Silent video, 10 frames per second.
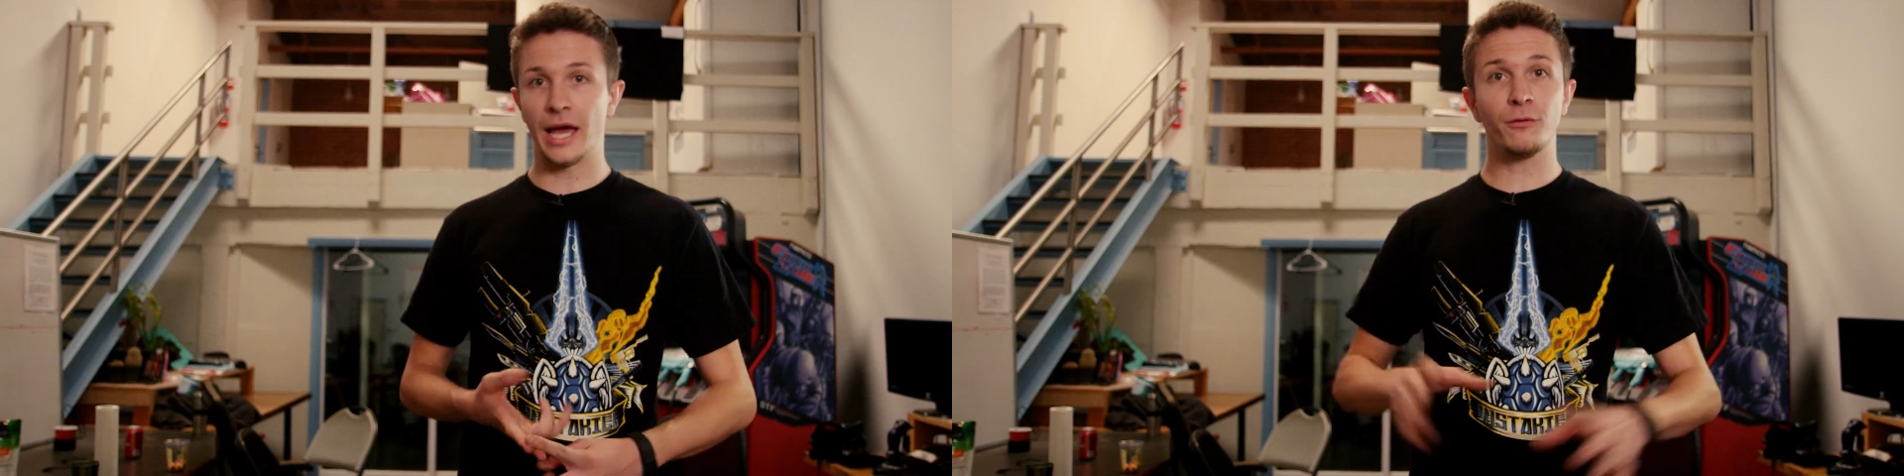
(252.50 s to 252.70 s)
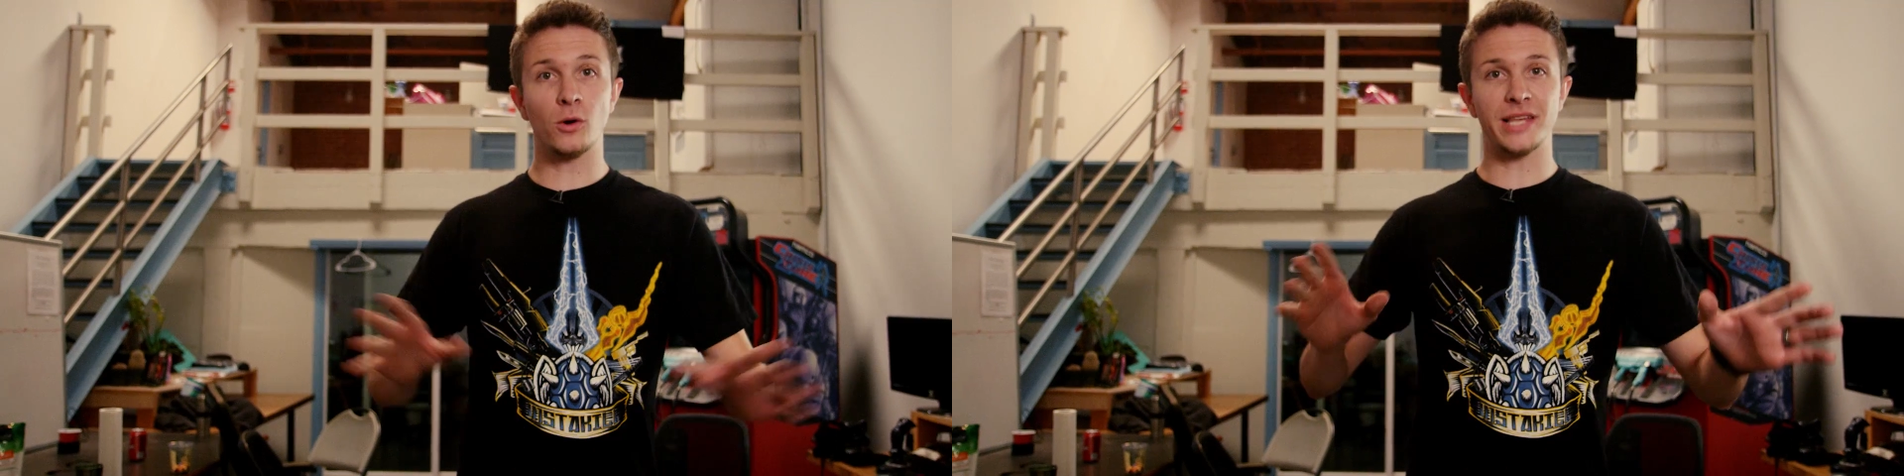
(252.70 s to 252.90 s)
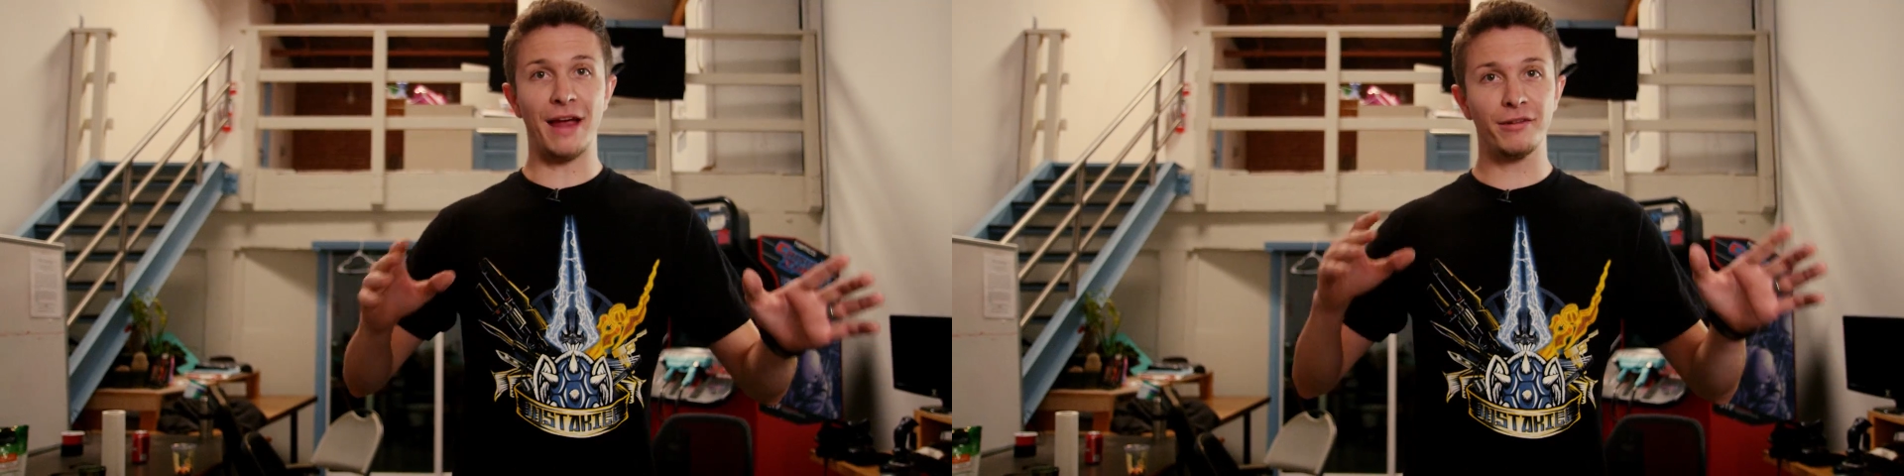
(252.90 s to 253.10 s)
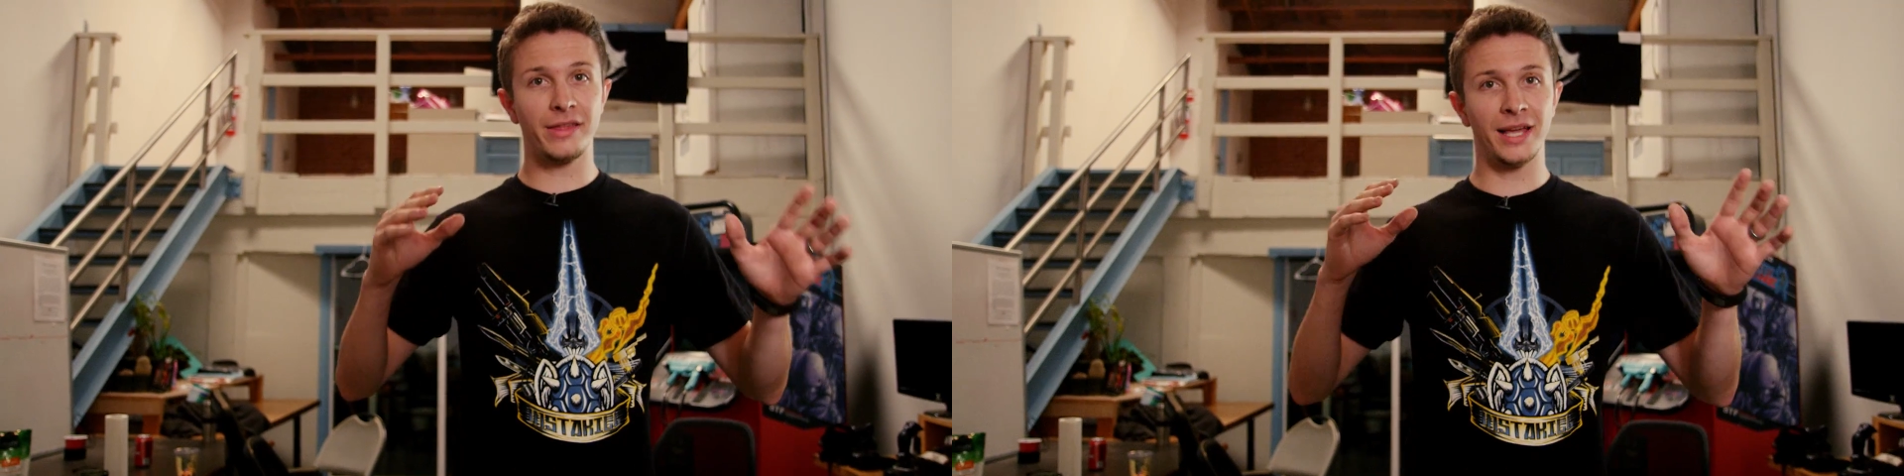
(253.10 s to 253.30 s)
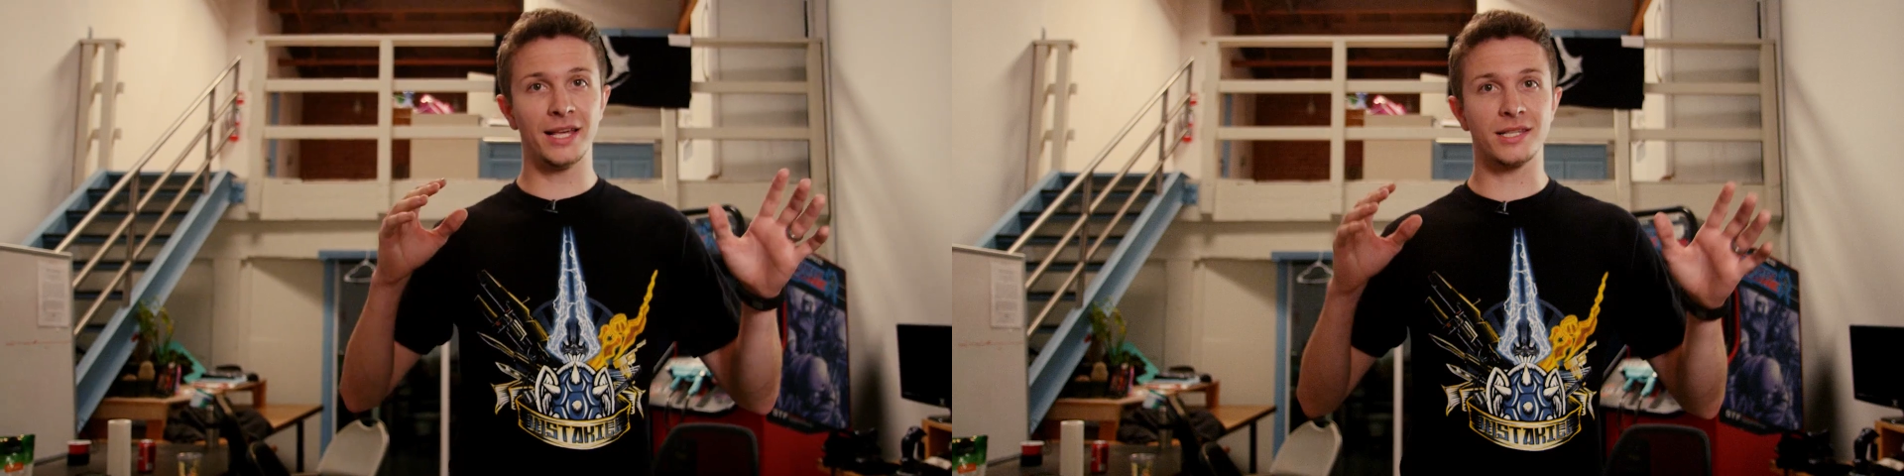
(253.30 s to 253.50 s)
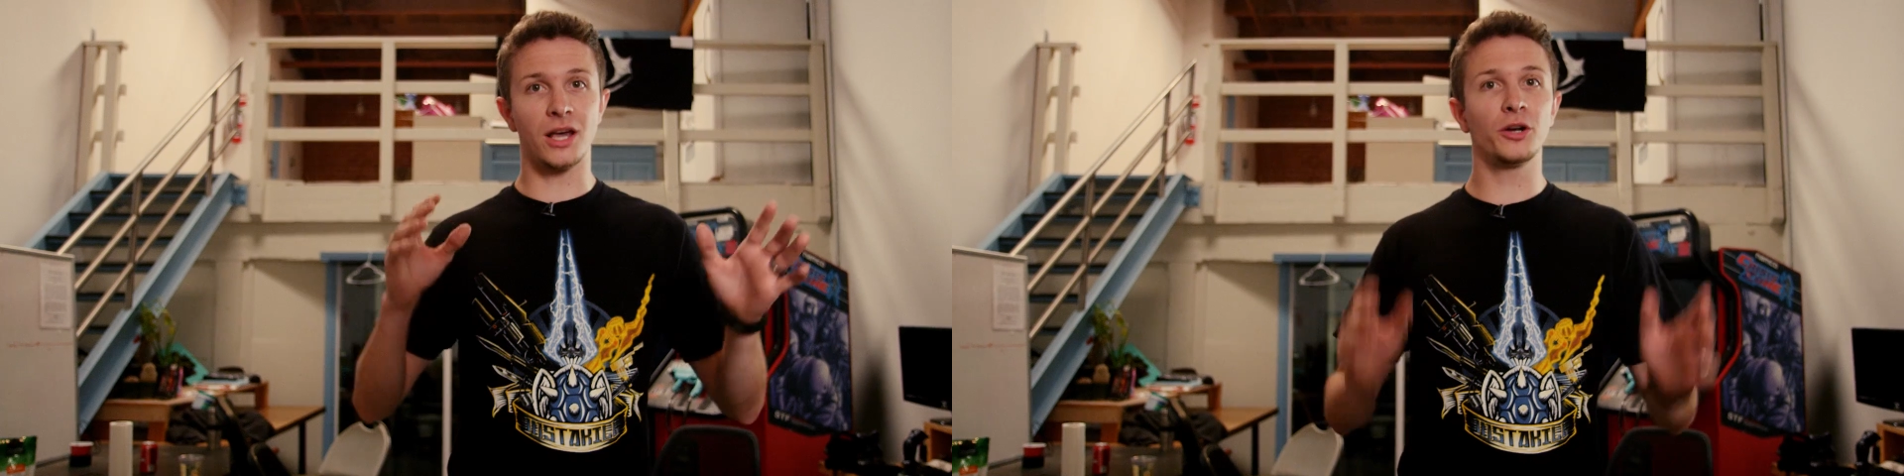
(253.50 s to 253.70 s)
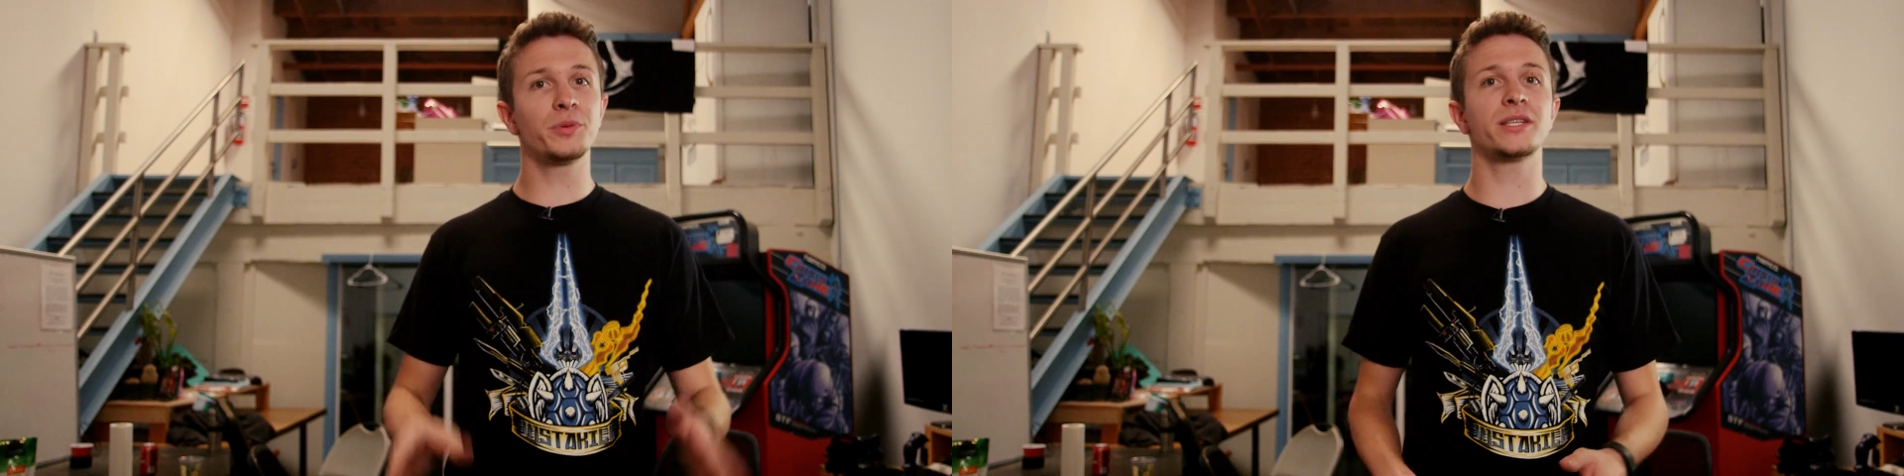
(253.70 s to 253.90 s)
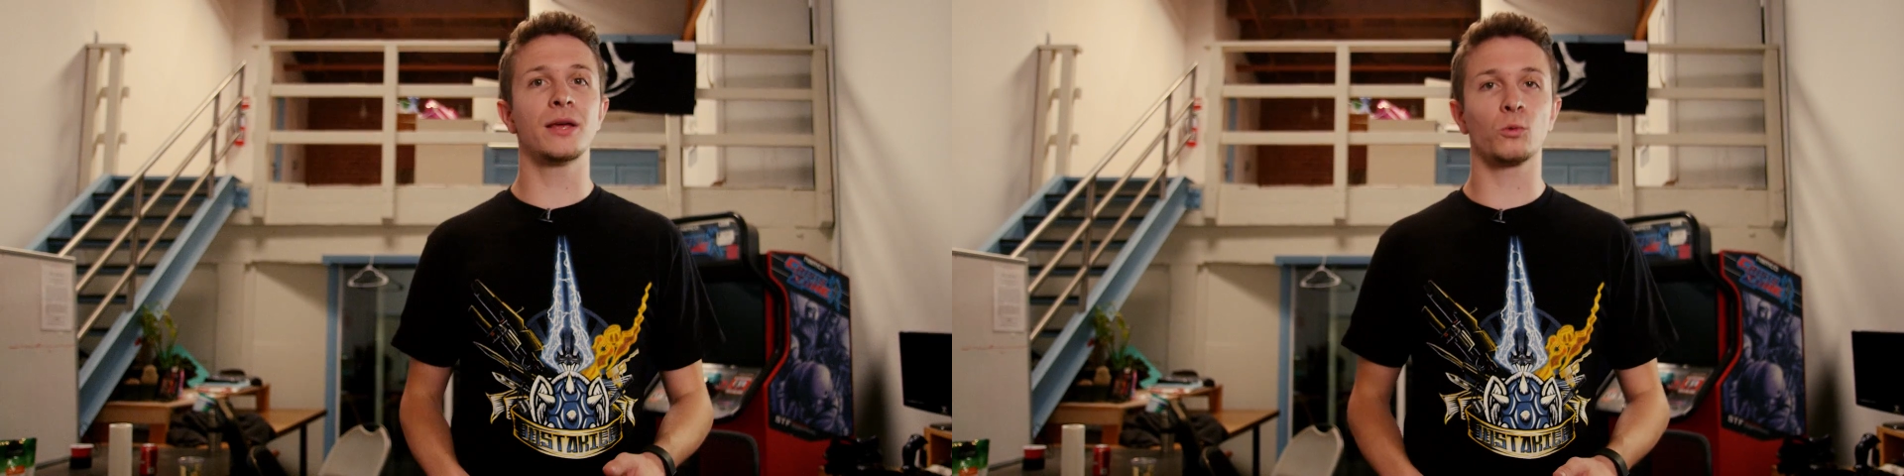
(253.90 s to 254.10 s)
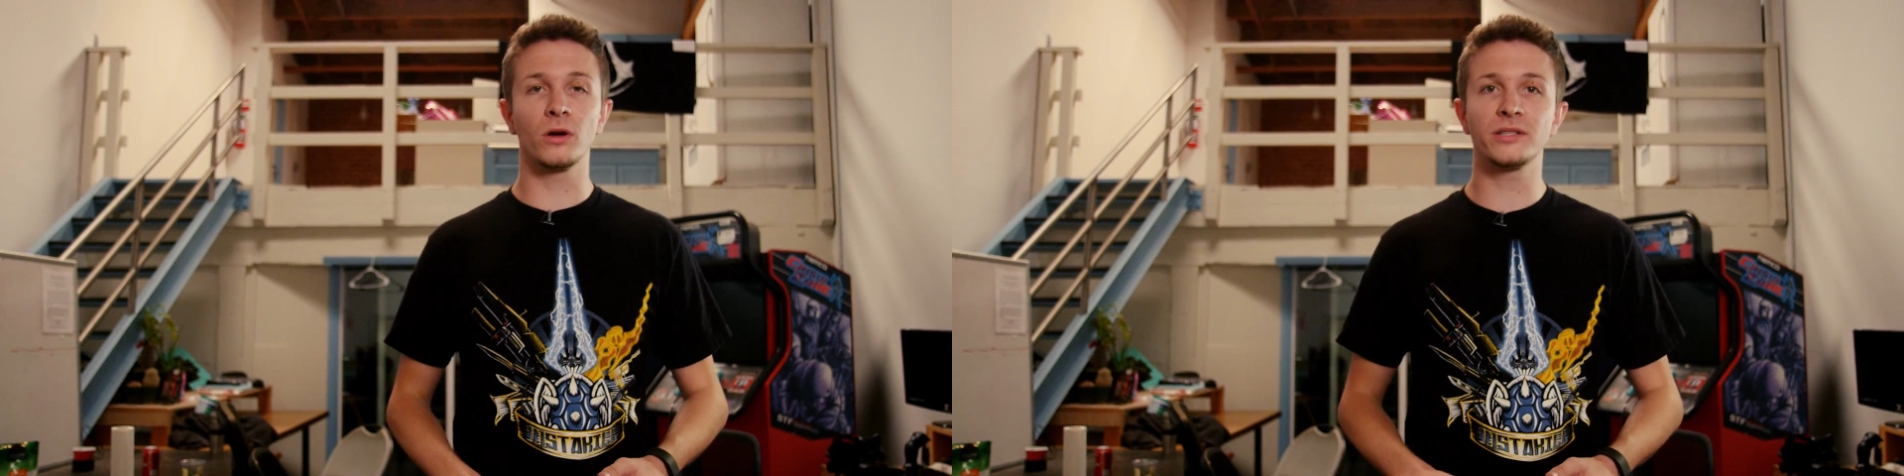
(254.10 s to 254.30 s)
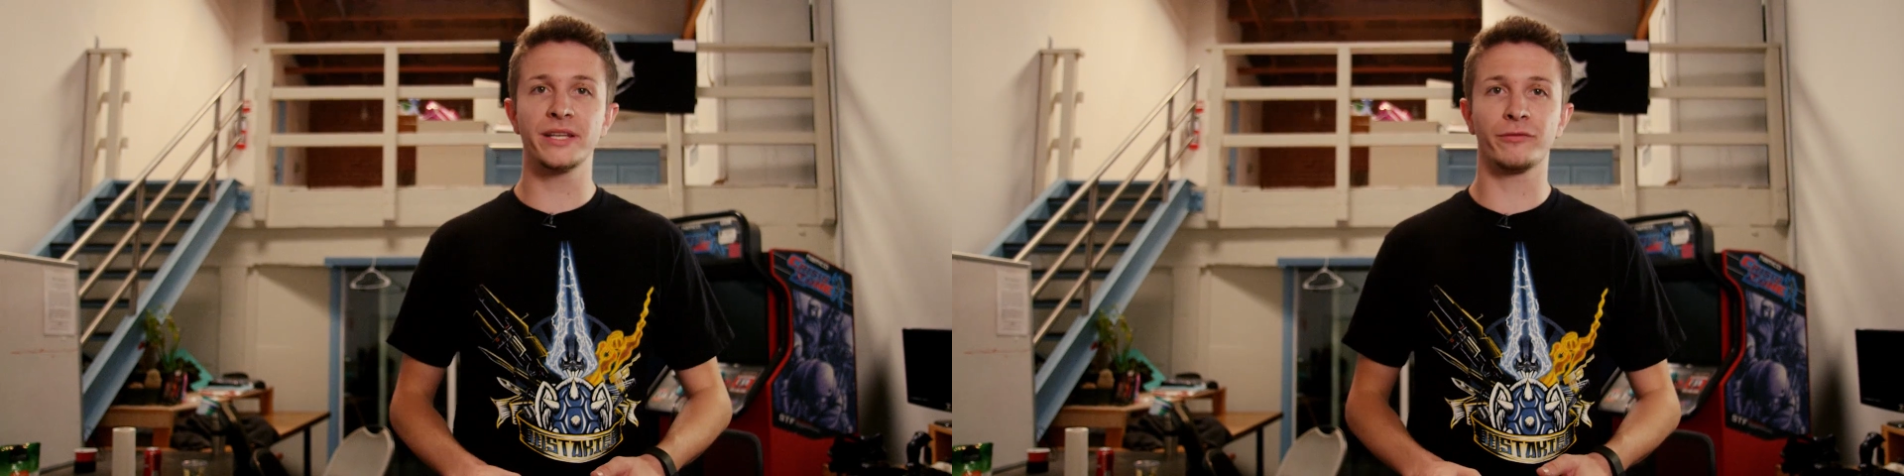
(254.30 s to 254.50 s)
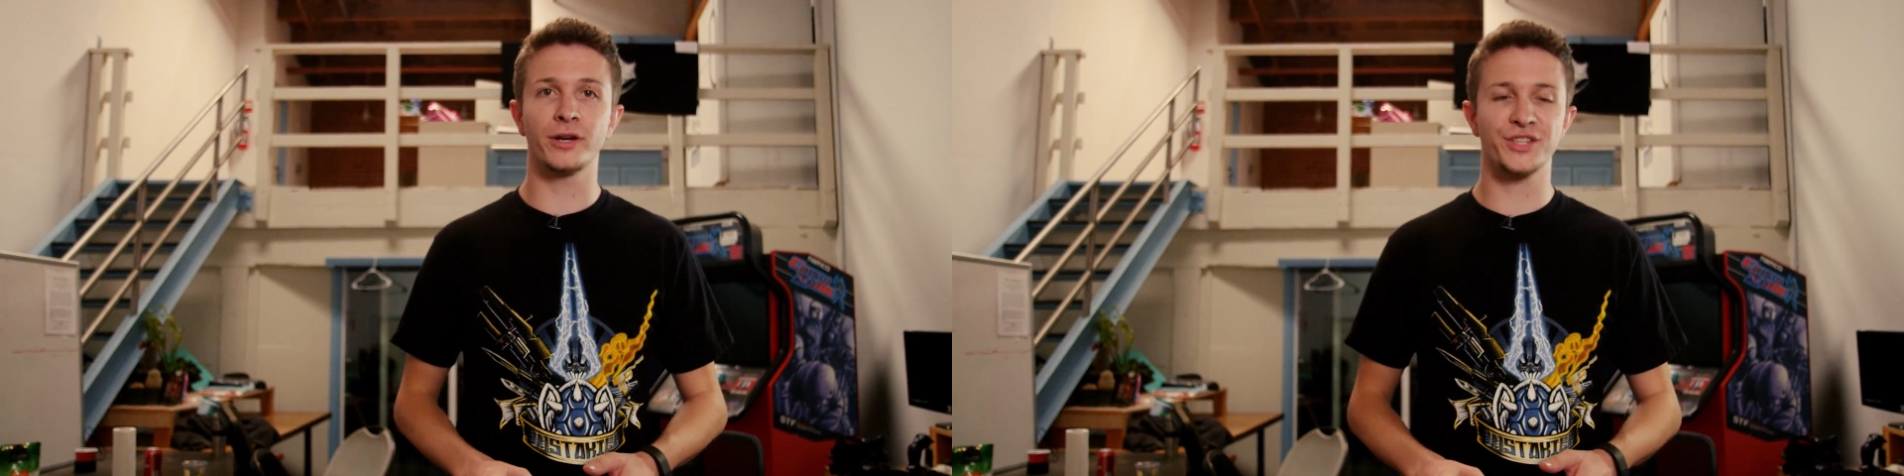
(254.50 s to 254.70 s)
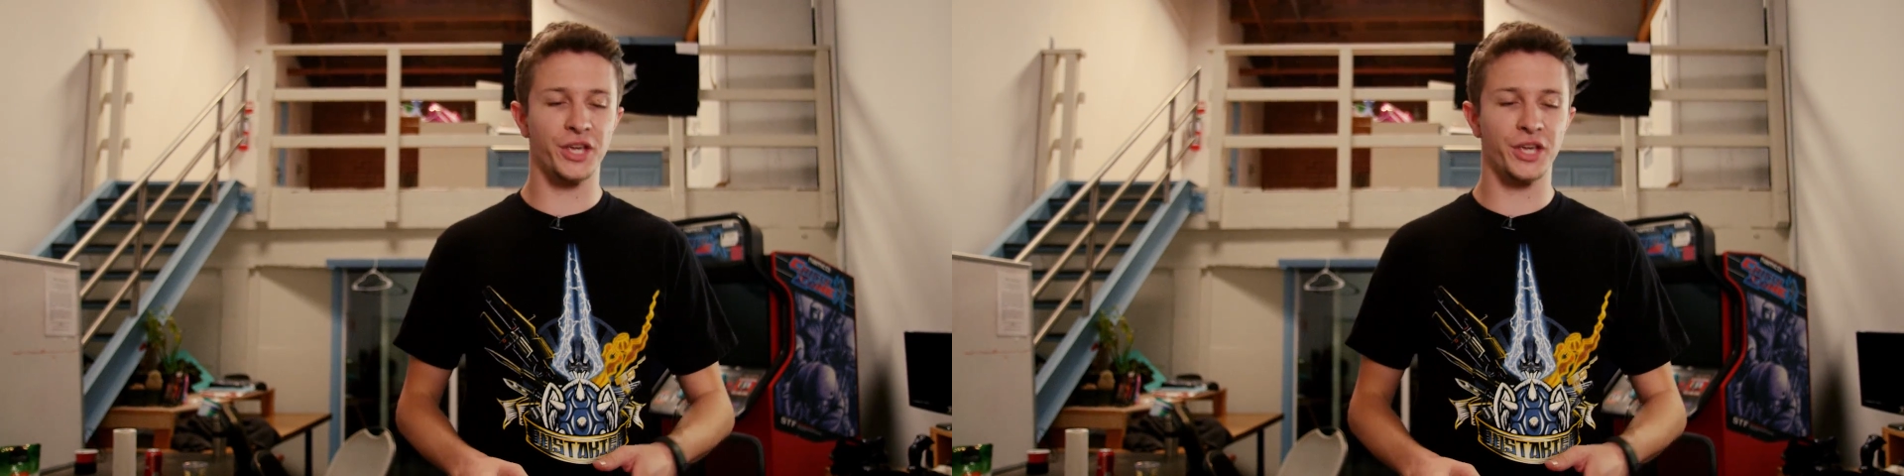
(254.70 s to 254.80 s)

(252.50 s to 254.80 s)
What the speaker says: And of course, everything is 100% royalty free,